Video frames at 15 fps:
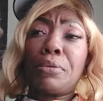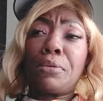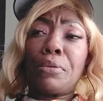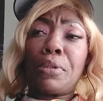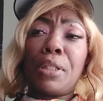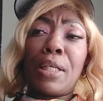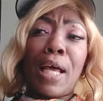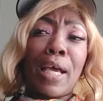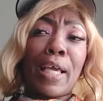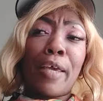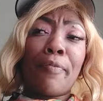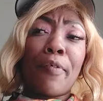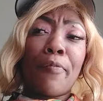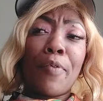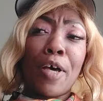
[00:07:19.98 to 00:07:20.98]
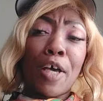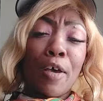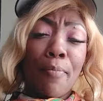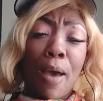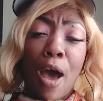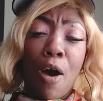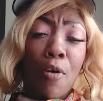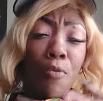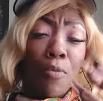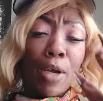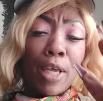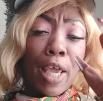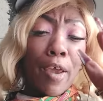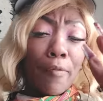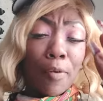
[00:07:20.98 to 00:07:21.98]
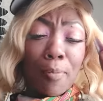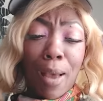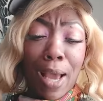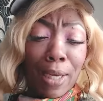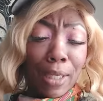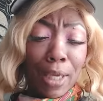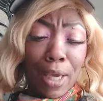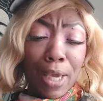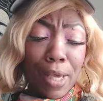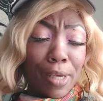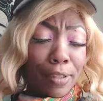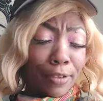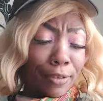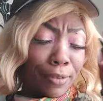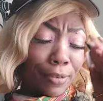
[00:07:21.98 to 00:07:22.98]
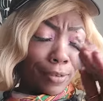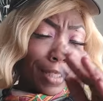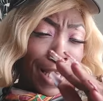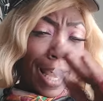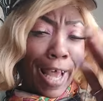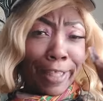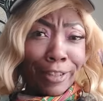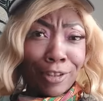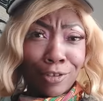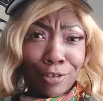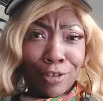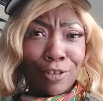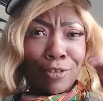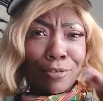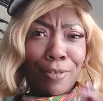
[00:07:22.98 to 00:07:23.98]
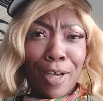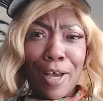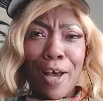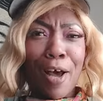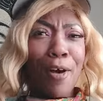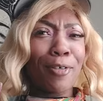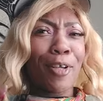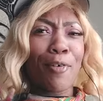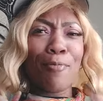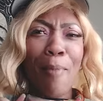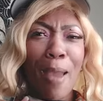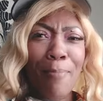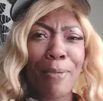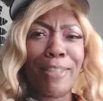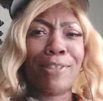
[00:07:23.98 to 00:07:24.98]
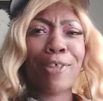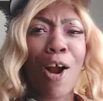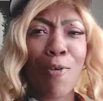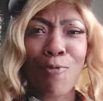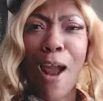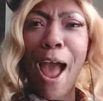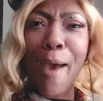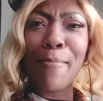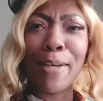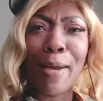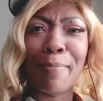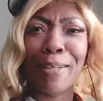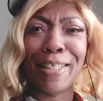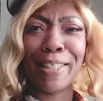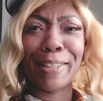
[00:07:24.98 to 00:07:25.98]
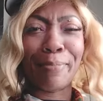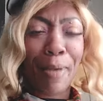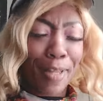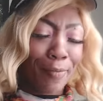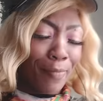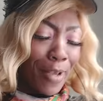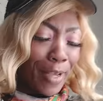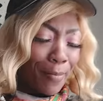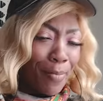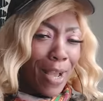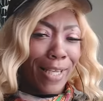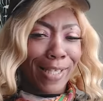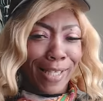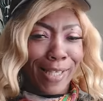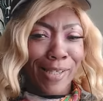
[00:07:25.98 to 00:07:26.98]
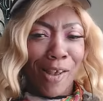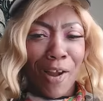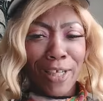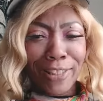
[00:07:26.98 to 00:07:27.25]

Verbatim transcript: and not give a fuck about what everybody else got to do. Uh, oh, don't make me start rhyming up in this motherfucking Pisces.